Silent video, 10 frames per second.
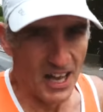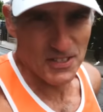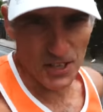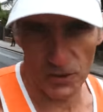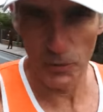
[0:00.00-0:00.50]

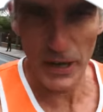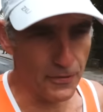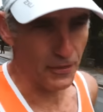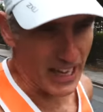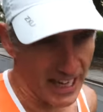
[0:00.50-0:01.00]
So the
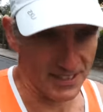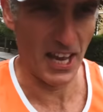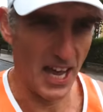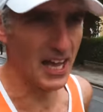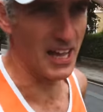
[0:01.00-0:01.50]
weird thing
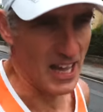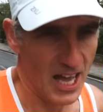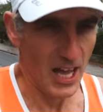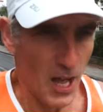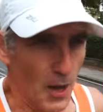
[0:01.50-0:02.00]
is,
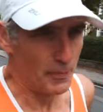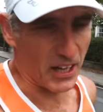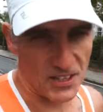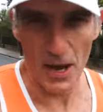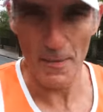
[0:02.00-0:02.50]

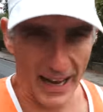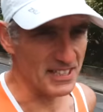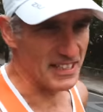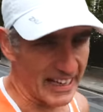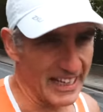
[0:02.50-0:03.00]
because I'm
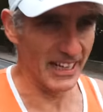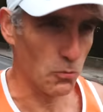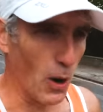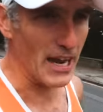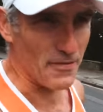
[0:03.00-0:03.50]
accidentally in
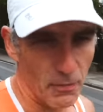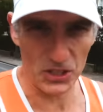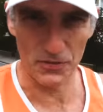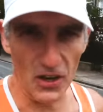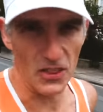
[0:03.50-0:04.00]
a wave
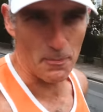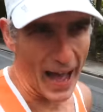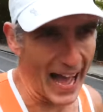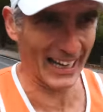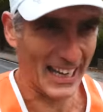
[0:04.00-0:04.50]
much further
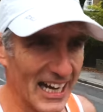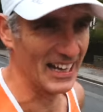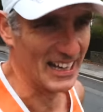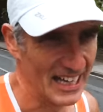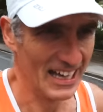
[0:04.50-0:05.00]
back
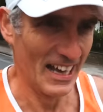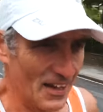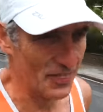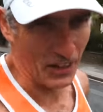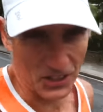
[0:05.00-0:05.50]

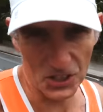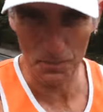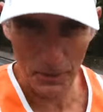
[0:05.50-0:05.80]
than I should